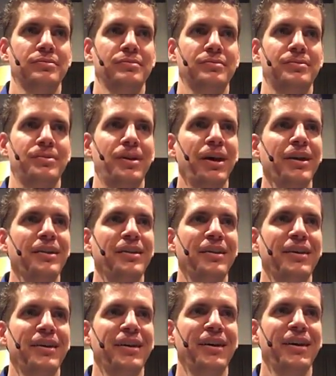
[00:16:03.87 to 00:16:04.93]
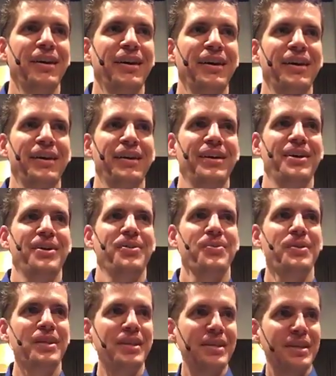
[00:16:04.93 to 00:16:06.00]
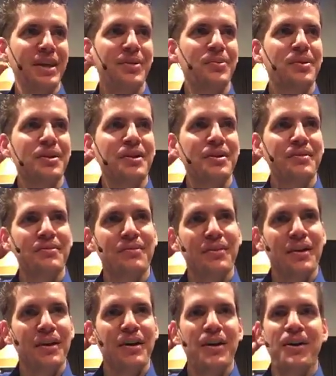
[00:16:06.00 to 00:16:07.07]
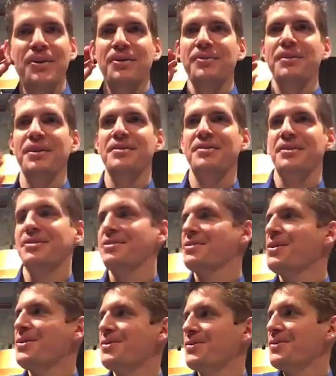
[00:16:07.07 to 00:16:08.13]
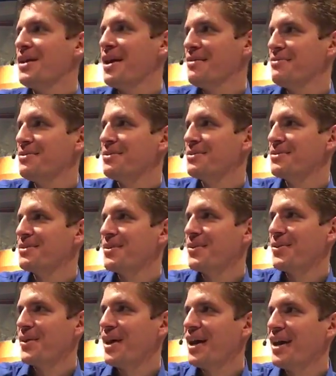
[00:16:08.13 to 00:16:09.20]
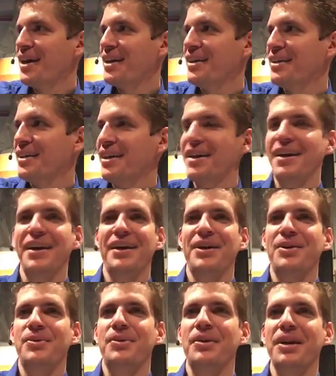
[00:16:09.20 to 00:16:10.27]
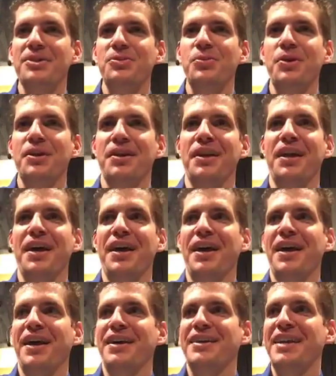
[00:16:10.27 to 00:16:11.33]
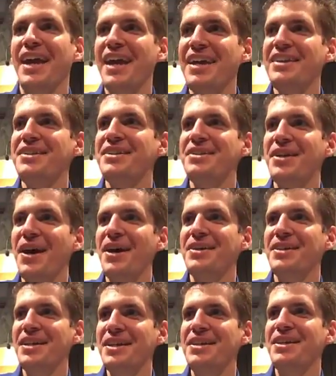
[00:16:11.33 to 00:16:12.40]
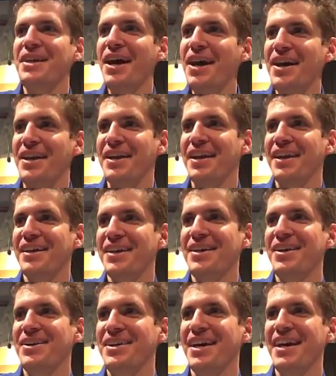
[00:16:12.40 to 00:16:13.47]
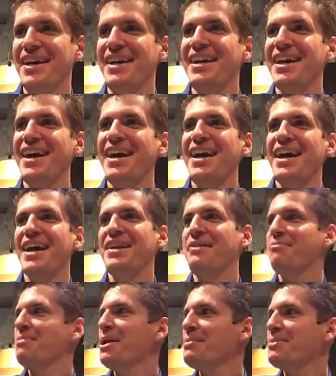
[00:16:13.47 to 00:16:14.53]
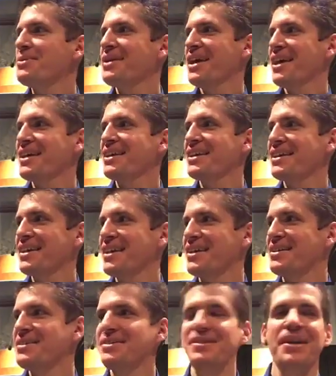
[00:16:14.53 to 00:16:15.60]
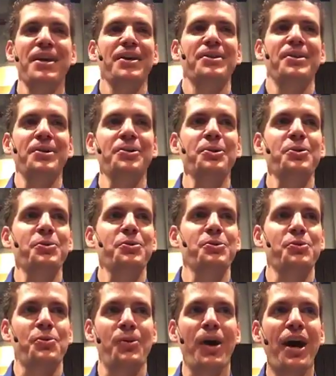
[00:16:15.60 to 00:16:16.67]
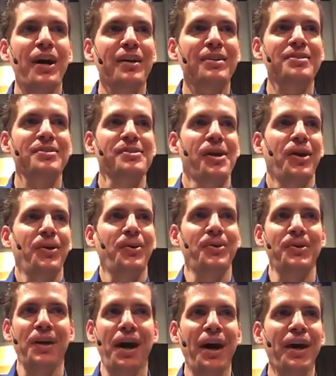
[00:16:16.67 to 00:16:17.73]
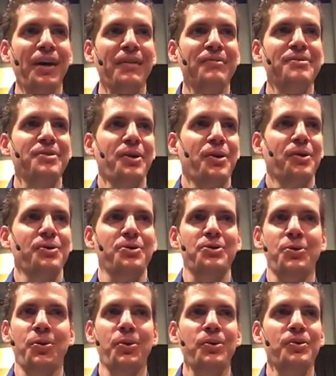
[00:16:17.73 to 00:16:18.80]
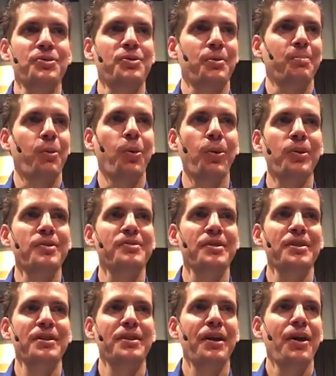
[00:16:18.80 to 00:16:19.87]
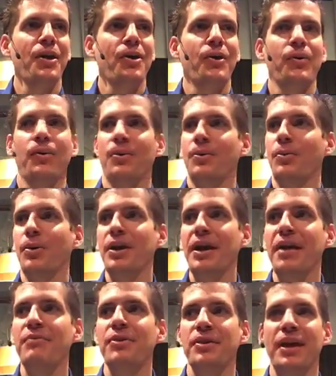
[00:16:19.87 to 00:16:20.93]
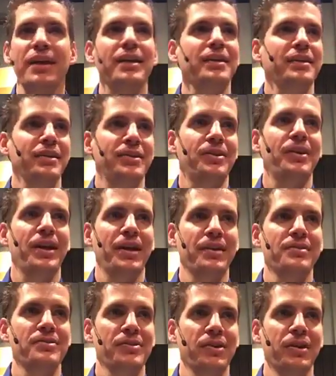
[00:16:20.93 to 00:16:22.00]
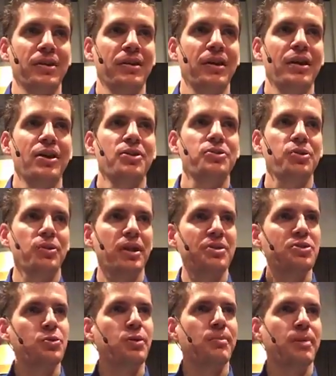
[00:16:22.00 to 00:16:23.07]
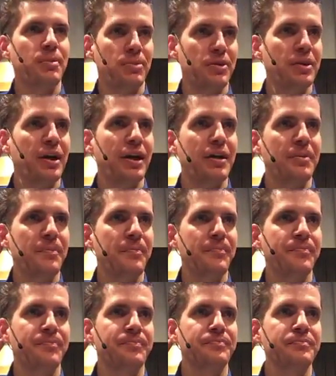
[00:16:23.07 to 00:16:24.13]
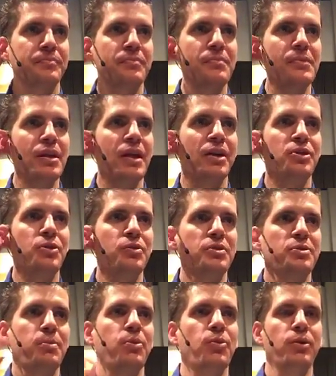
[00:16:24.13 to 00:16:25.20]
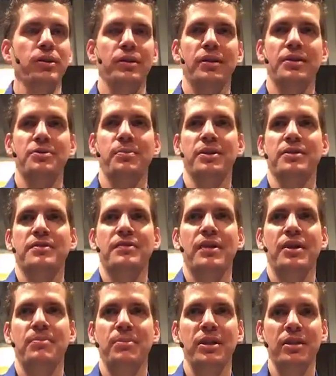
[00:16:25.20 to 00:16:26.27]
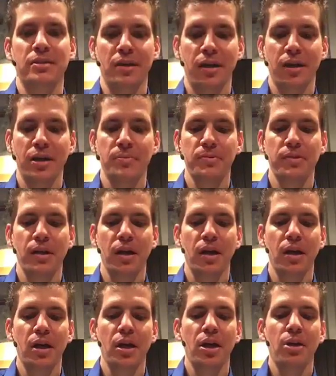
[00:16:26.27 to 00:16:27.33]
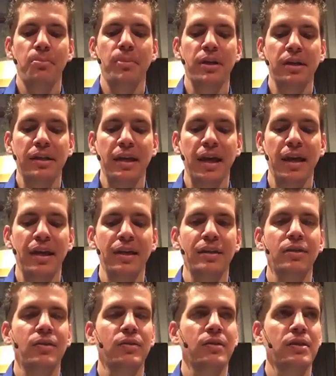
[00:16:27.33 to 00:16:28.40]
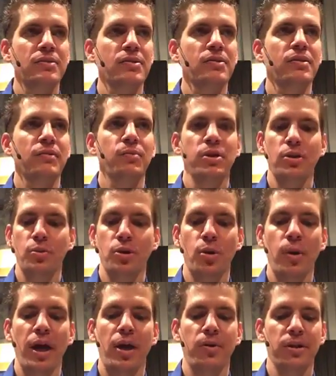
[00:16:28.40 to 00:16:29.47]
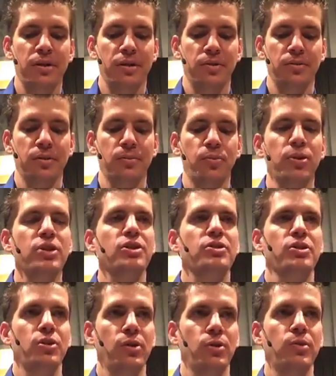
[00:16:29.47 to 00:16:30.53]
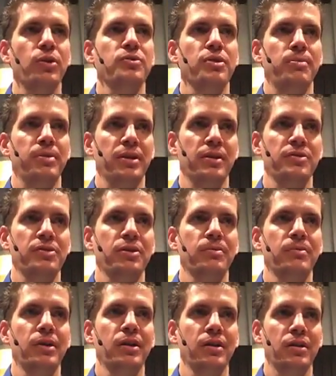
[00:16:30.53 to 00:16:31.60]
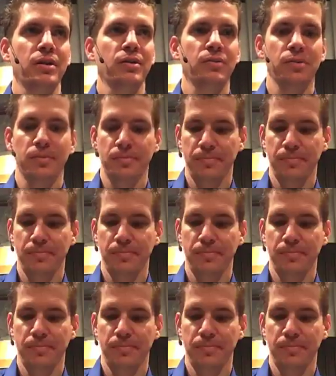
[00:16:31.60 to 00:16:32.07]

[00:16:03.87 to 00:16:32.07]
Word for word: right? We need to get rid of all these assault rifles, right? Well, guess what? Cain did not need a gun, okay? And if people can't get guns, they'll use rocks or knives or swords or poison or whatever they can get their hands on. So let's remember that. I know this point that's been said many times, but Cain, this is, we don't know how he killed him. We just know he rose up against him and he killed him.